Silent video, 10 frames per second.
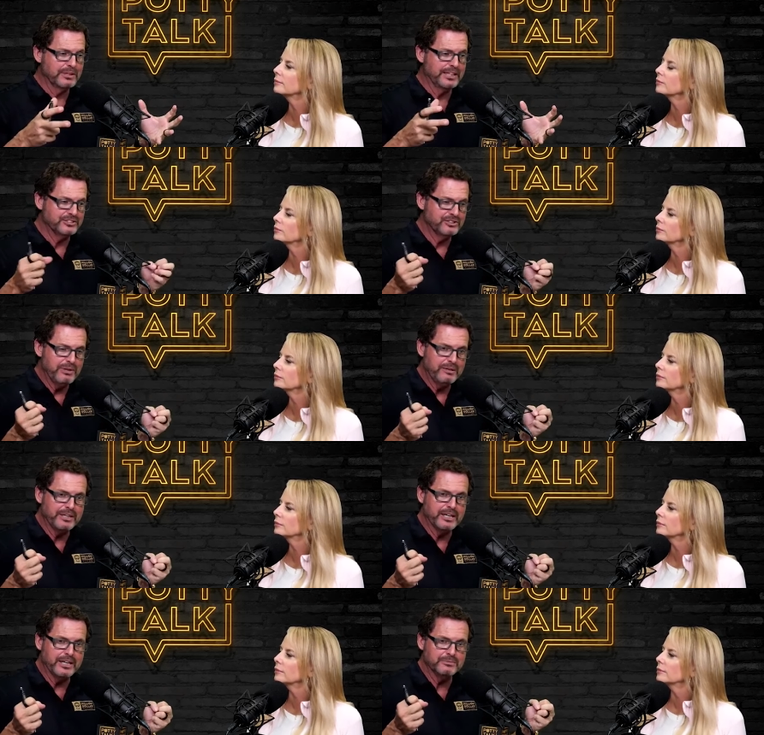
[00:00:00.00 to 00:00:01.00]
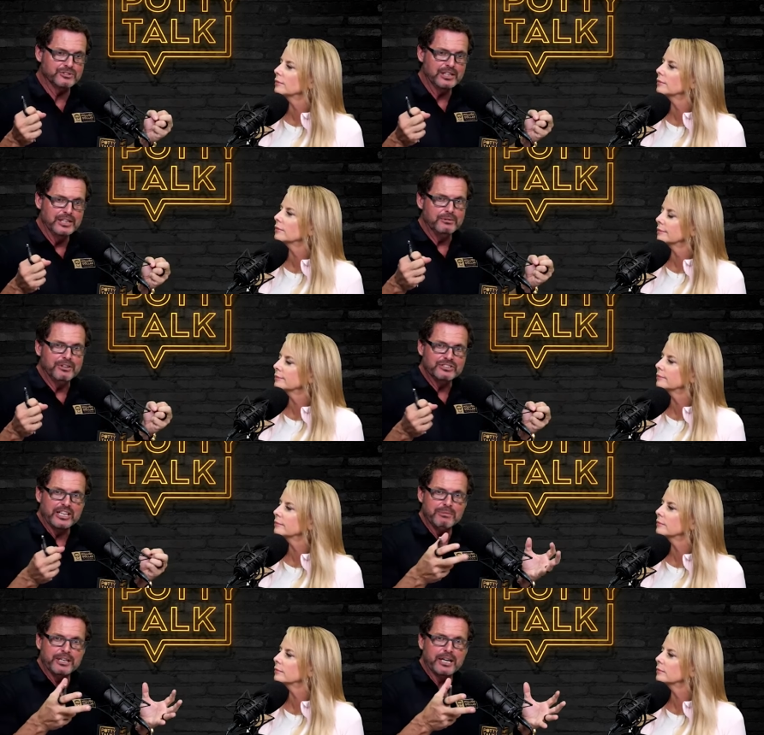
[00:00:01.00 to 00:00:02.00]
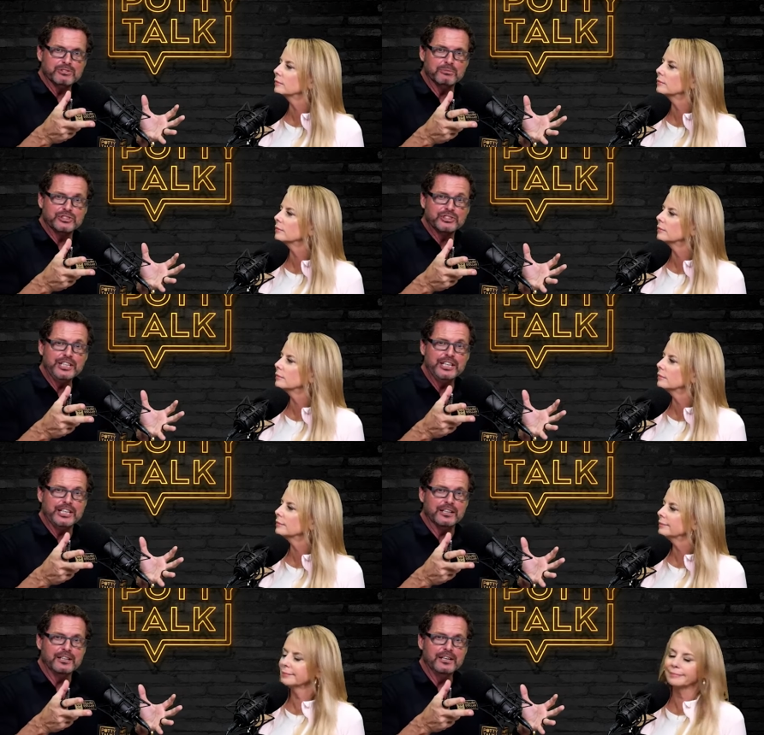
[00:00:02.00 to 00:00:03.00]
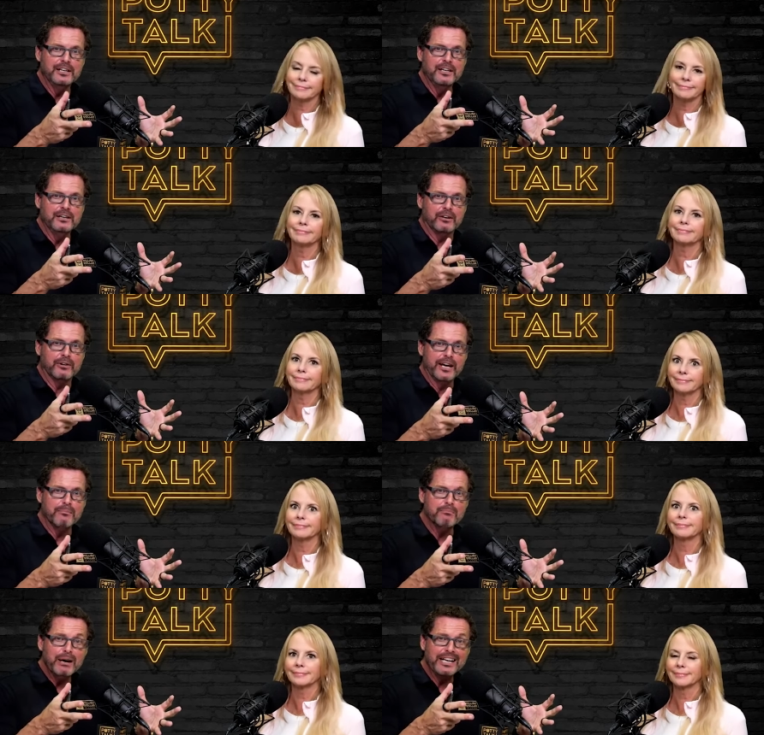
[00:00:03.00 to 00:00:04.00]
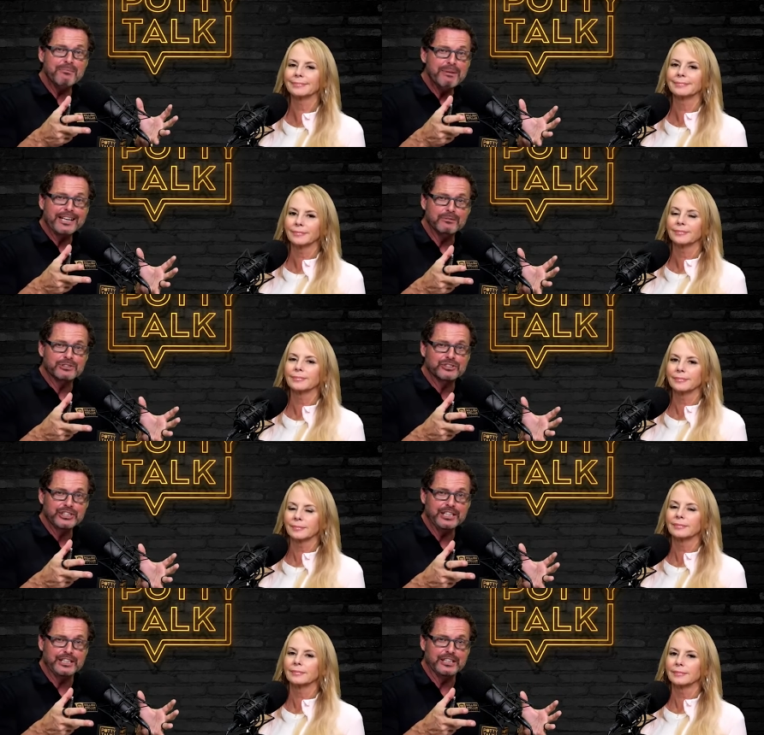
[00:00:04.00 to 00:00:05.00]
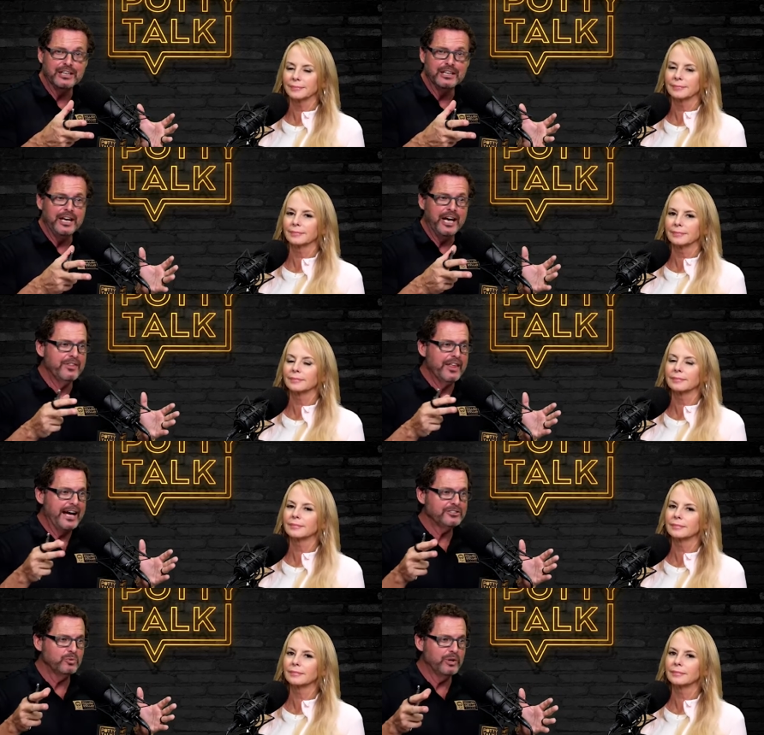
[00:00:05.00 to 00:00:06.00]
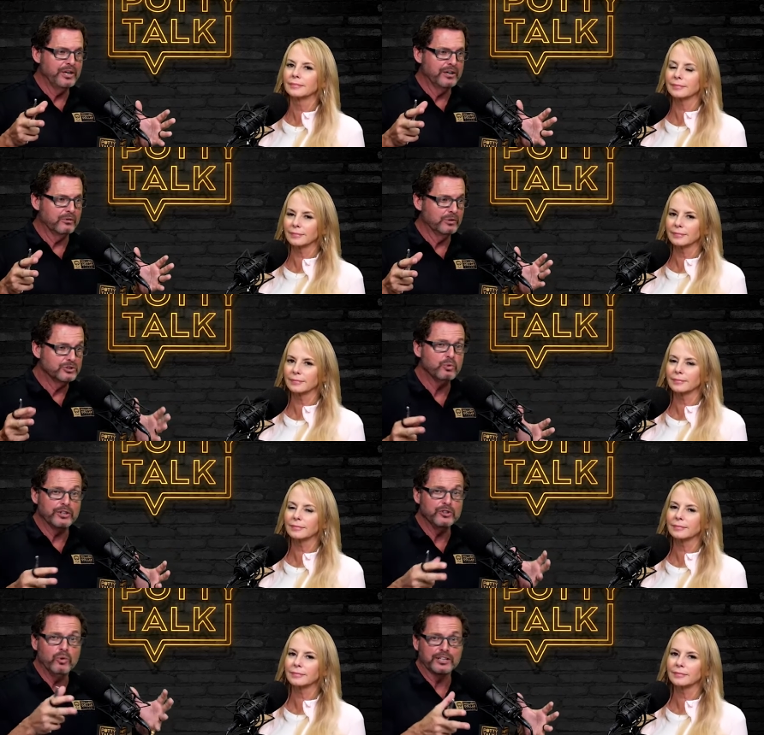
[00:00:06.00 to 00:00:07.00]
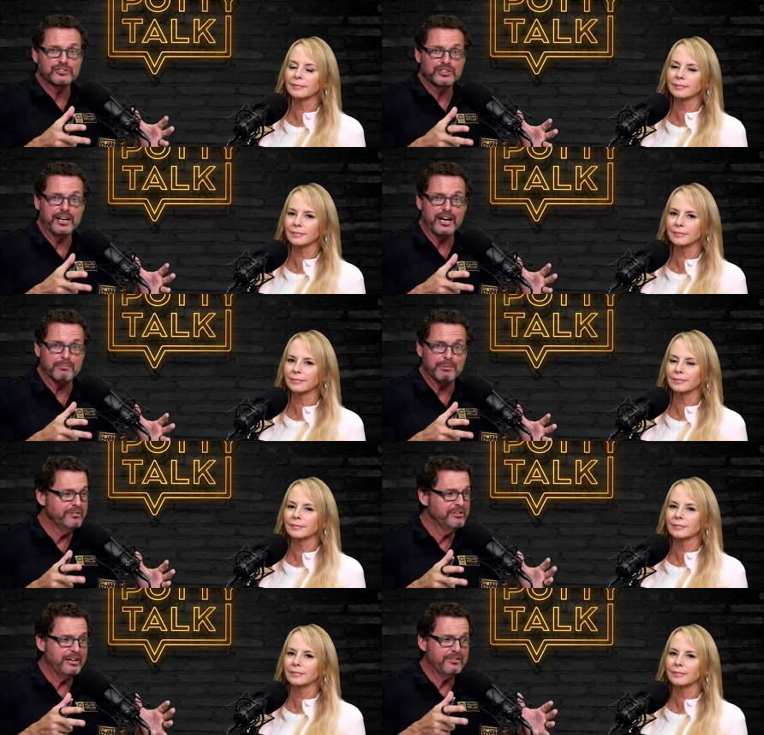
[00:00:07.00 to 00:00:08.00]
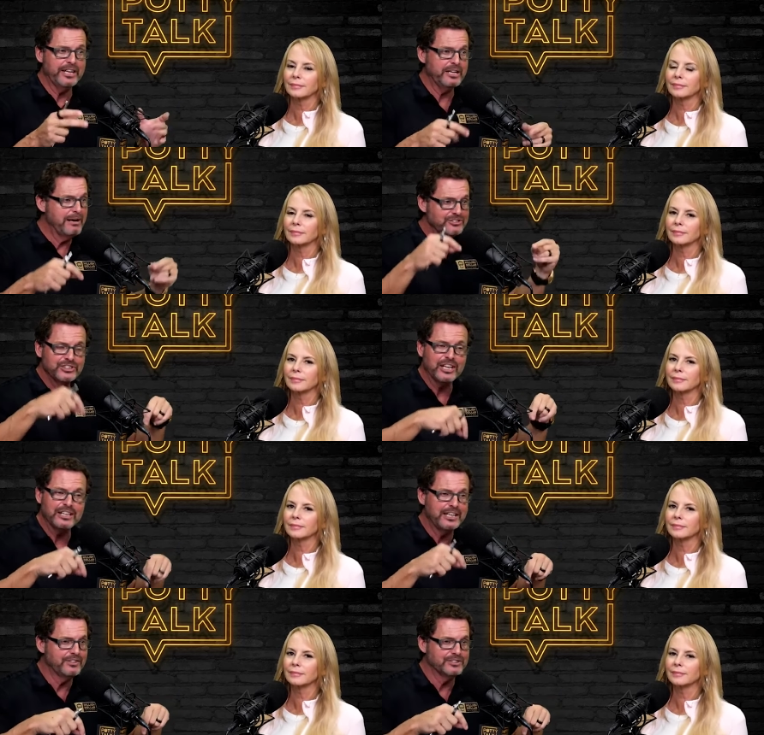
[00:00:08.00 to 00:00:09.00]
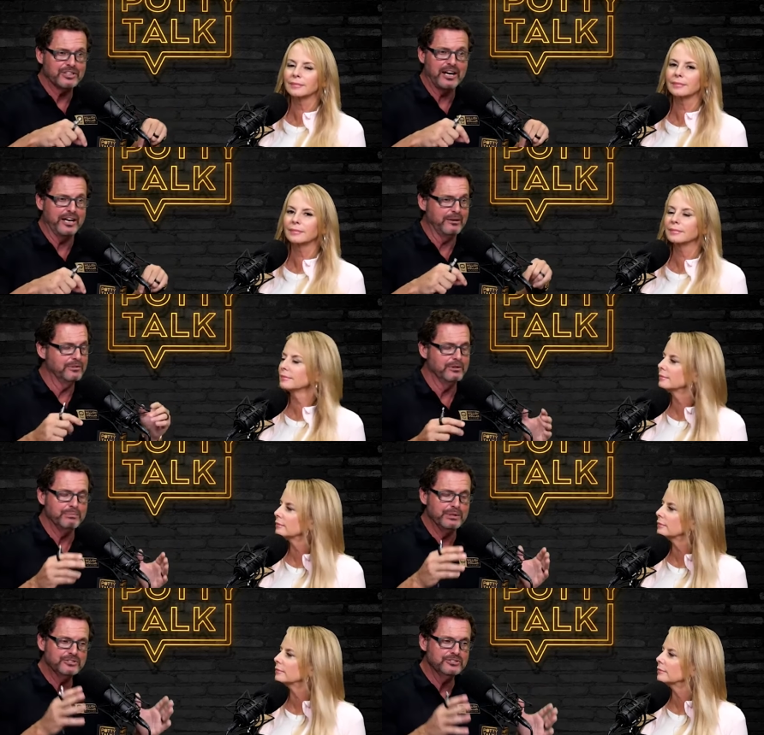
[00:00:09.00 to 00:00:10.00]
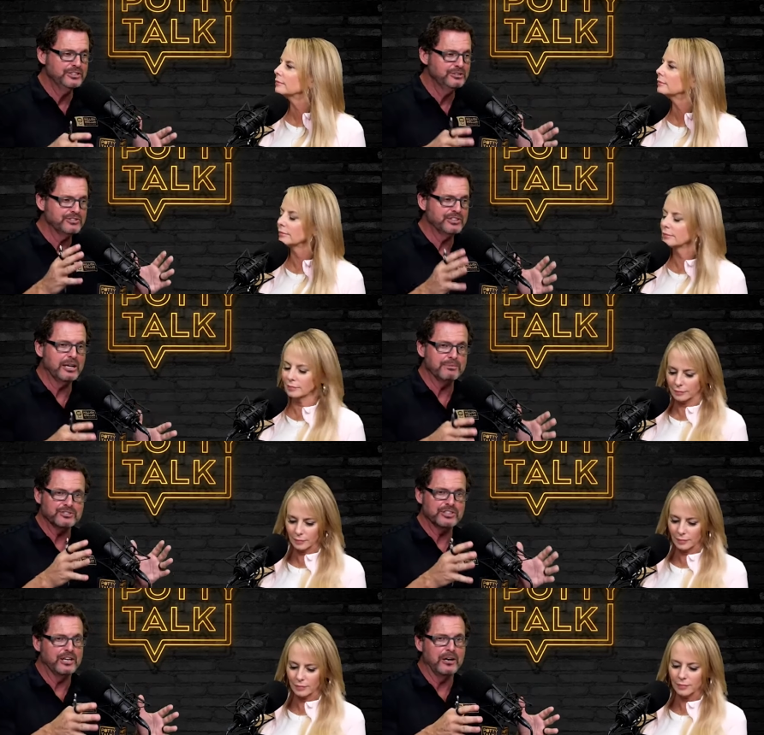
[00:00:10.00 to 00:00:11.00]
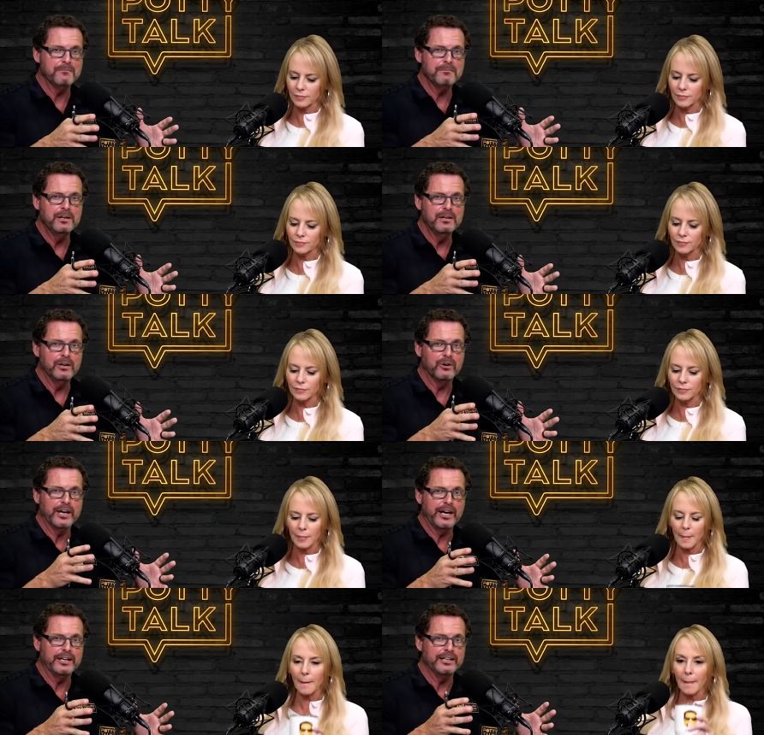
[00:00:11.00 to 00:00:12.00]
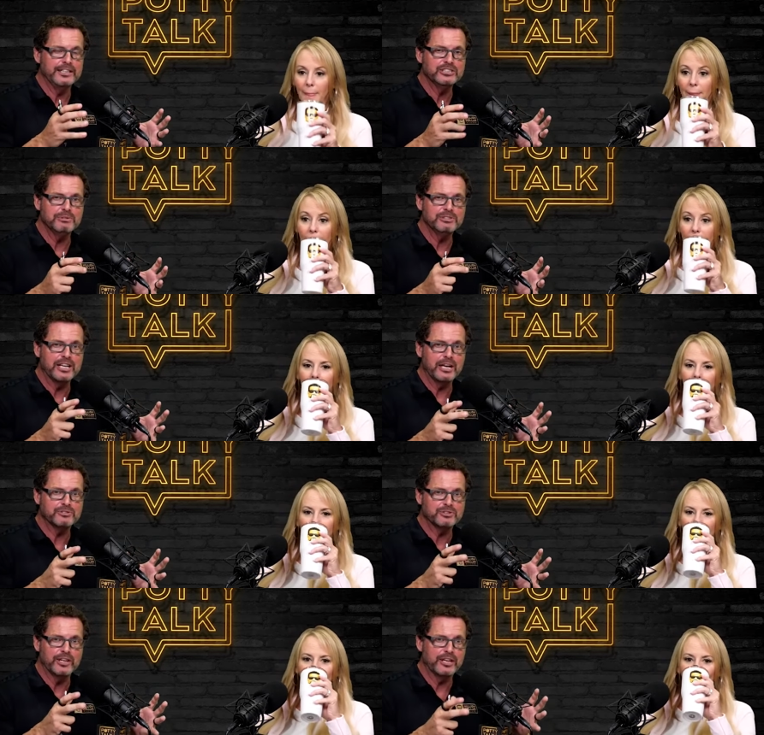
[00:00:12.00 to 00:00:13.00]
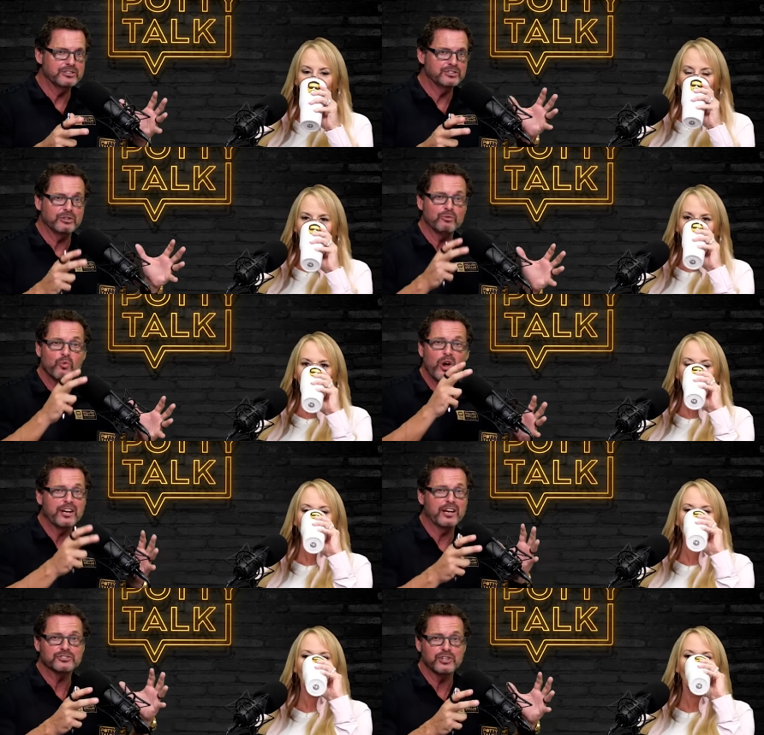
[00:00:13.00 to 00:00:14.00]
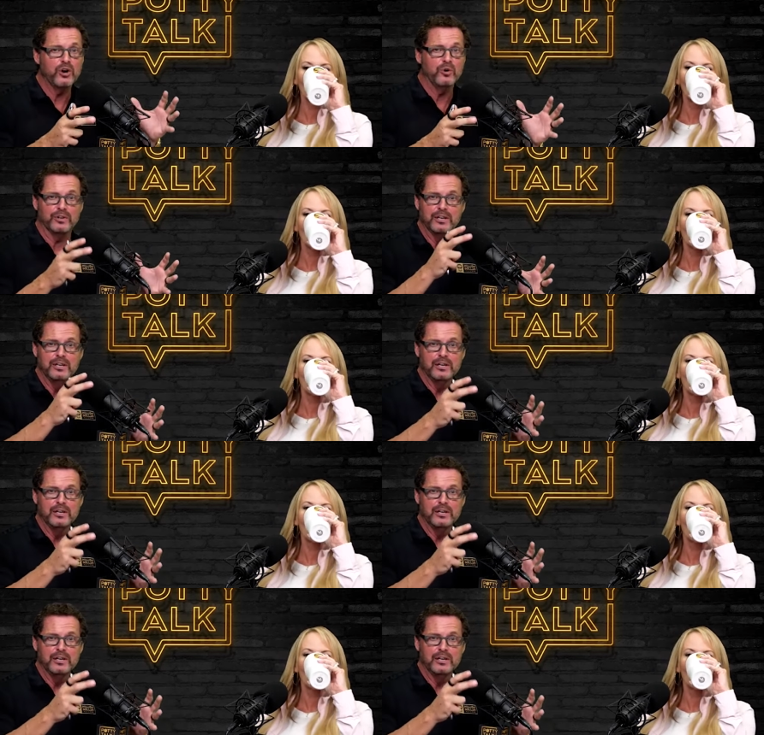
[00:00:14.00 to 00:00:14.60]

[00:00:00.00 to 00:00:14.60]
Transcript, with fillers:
Speaker 1: in place. This thing becomes, this thing becomes a machine, all right, a money-making machine. And that's where, which is what you want to set up. Even if you're not thinking about selling at this time, a business needs to be set up to sell, okay? And it needs to be set up so that it just can run on its own,